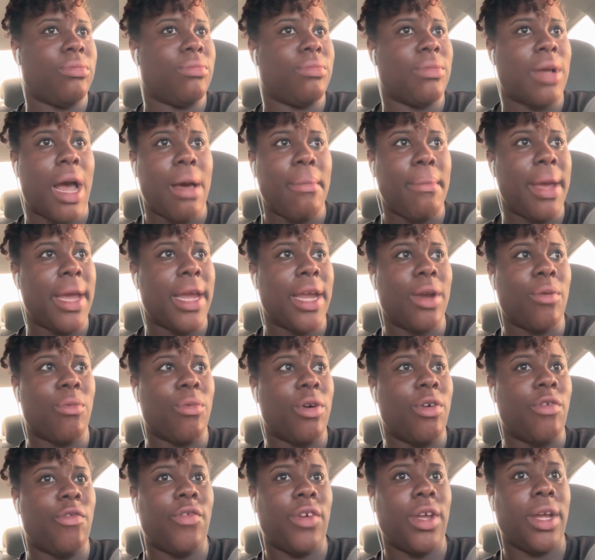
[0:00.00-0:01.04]
I'm making
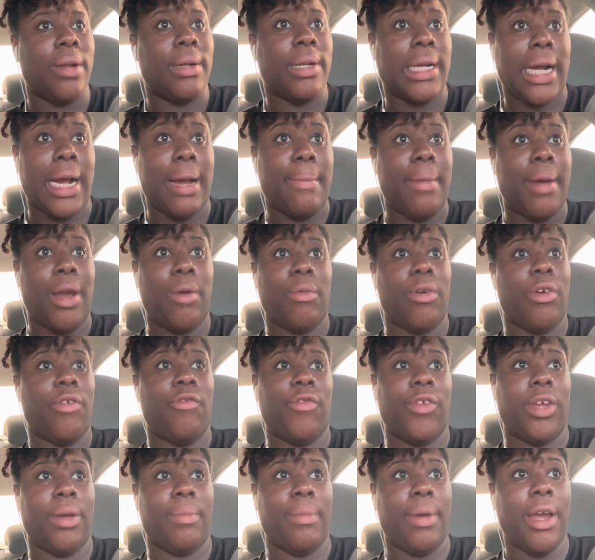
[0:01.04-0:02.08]
room for him. Like, I make room
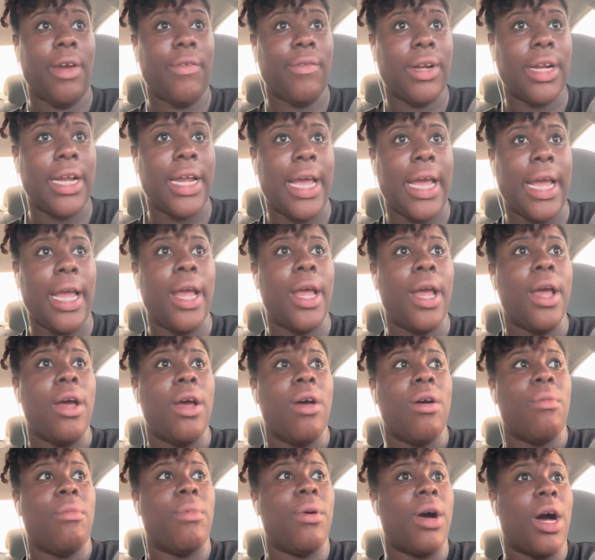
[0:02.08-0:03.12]
for him every day.
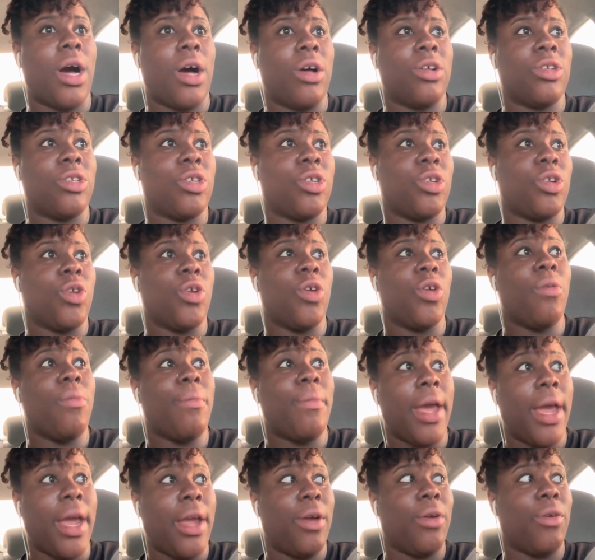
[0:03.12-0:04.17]
But also, do you
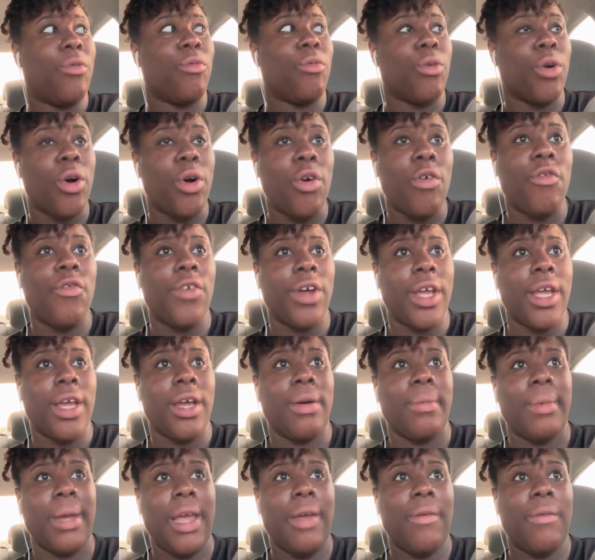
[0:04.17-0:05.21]
make room for
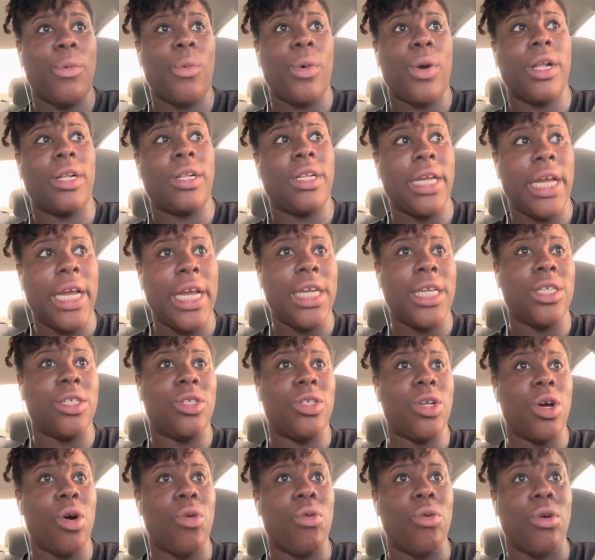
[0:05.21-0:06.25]
him even when things
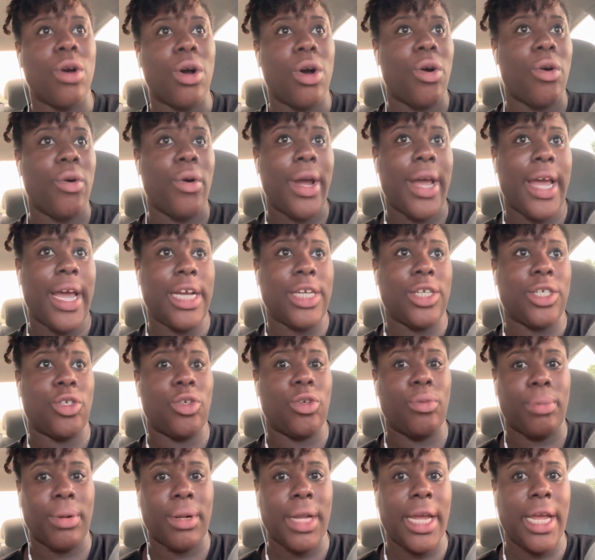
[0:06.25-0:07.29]
don't go as
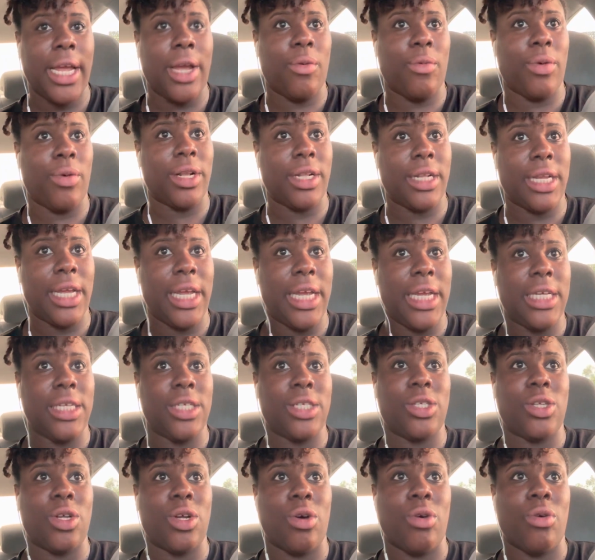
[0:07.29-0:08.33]
you plan?
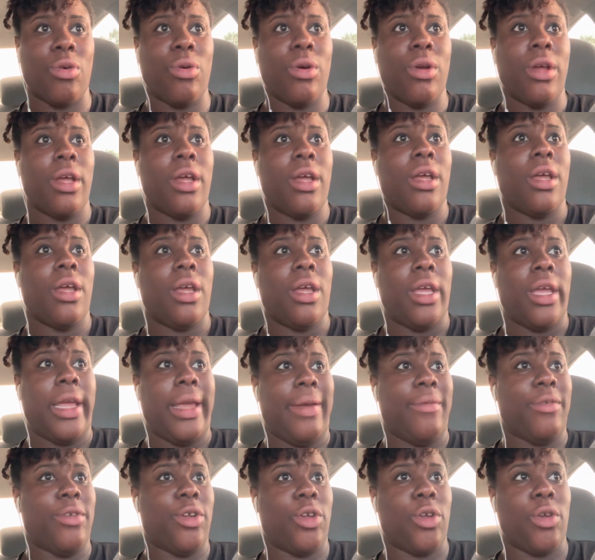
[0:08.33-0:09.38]
things don't,
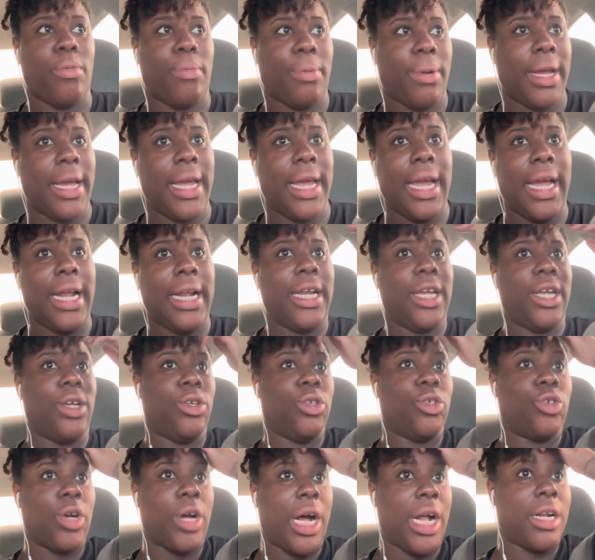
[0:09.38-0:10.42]
even though you plan and
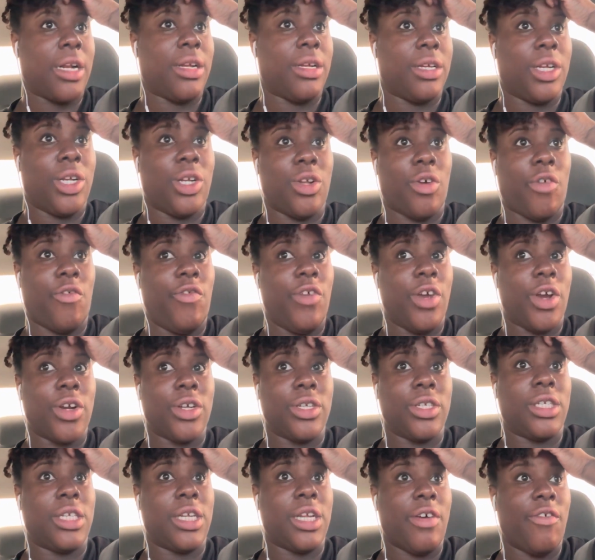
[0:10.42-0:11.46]
you try to, you know, figure
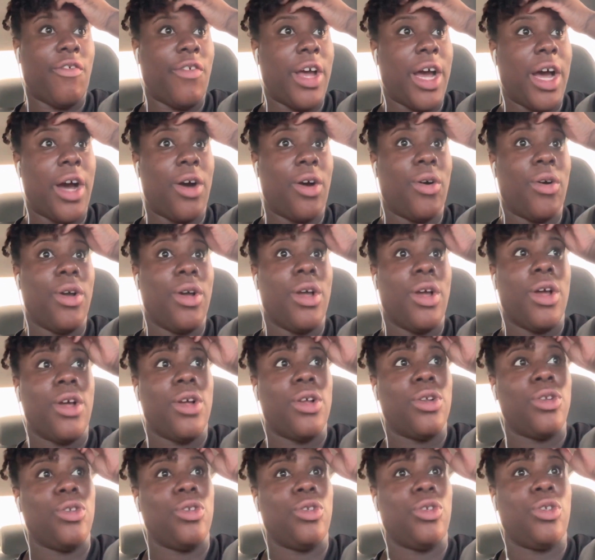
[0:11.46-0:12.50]
stuff out,
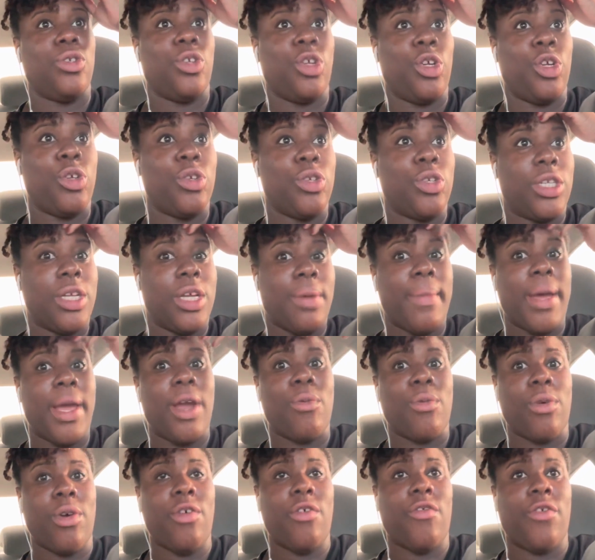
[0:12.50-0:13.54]
do you still make
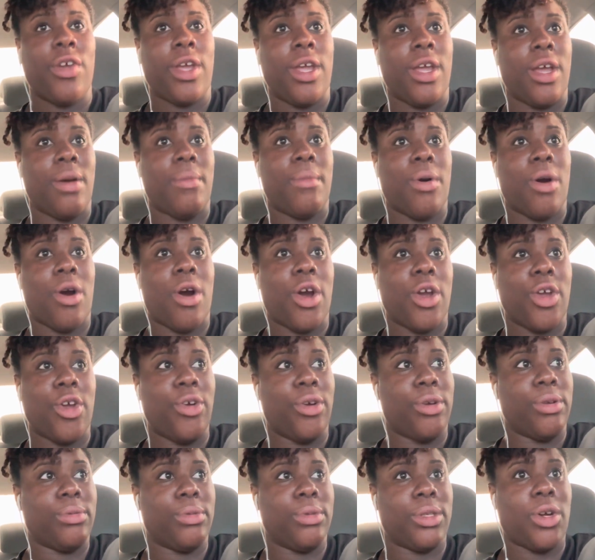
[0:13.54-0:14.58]
room for him? Or
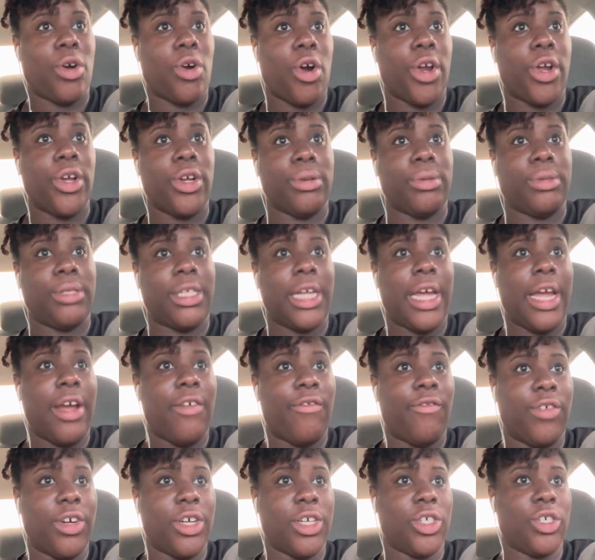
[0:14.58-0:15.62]
are you upset
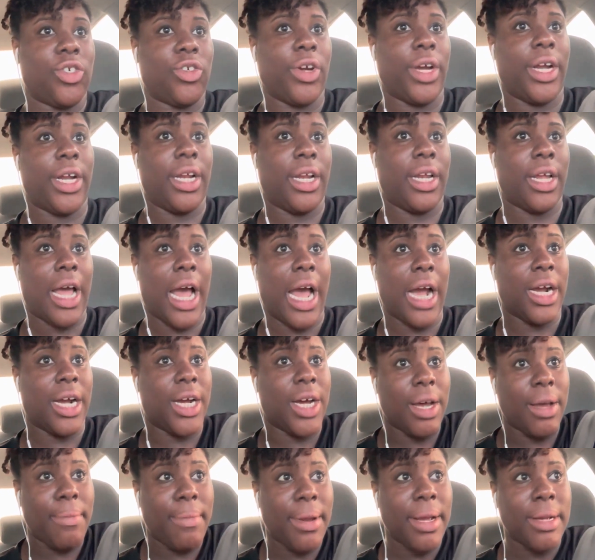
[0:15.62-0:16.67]
and frustrated? I
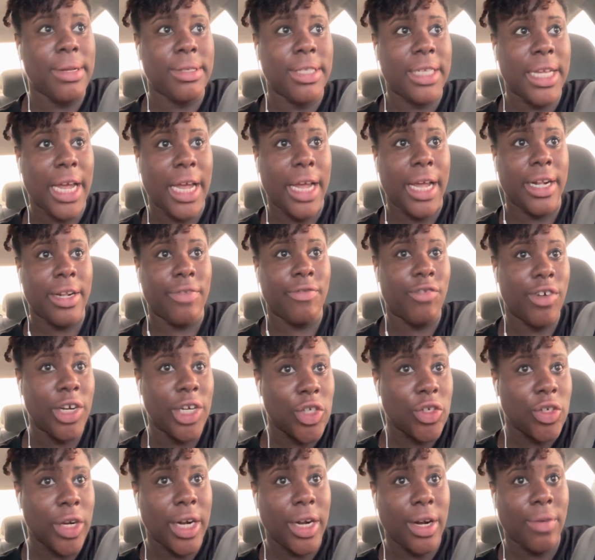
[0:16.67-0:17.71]
could be upset and
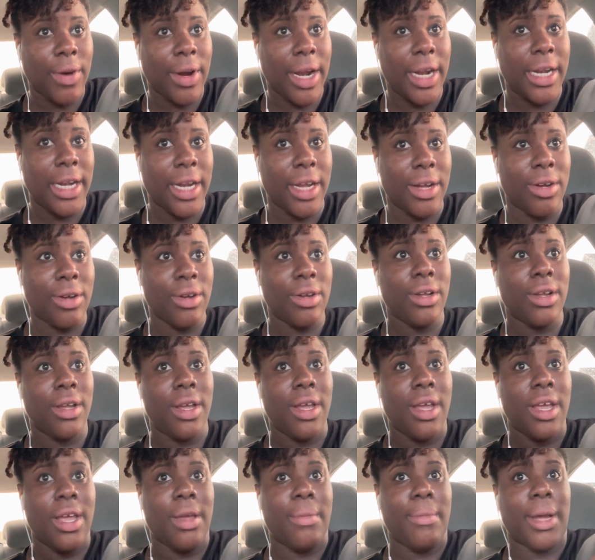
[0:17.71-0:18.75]
frustrated right now
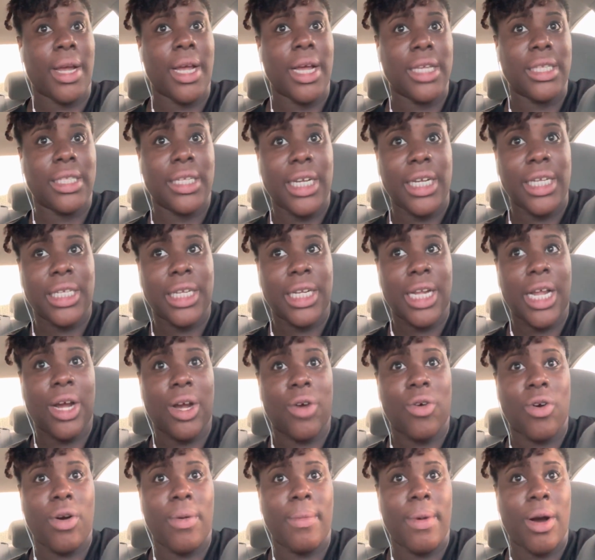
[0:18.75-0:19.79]
because things are not
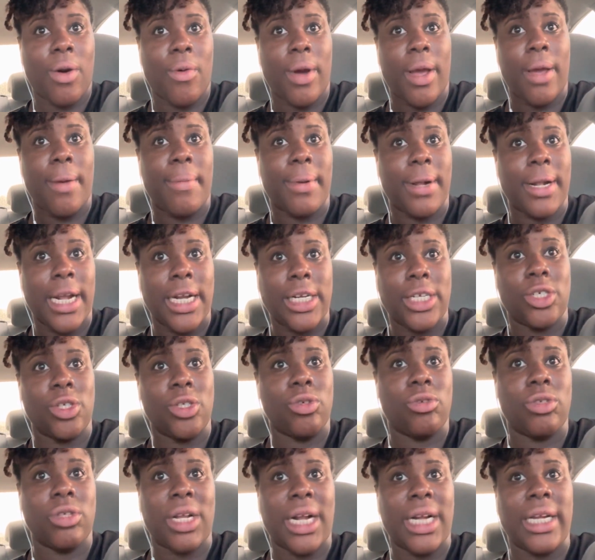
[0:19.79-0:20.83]
going my way, but I
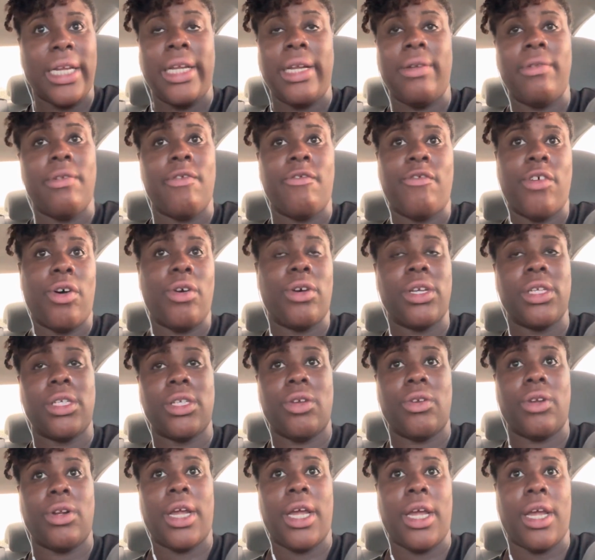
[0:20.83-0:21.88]
choose not to even focus
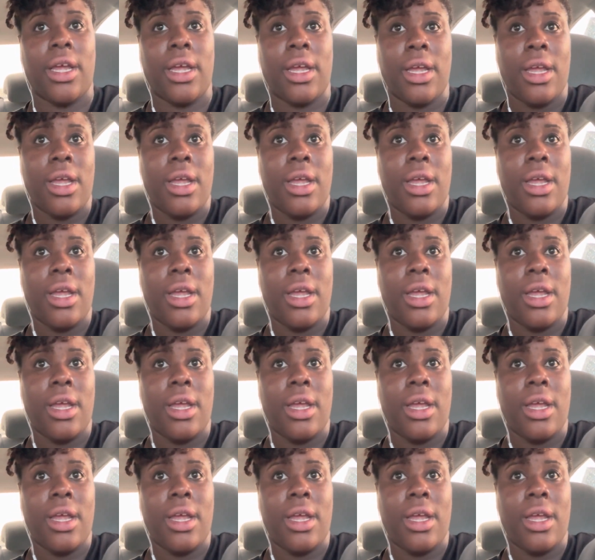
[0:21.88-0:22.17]
on that.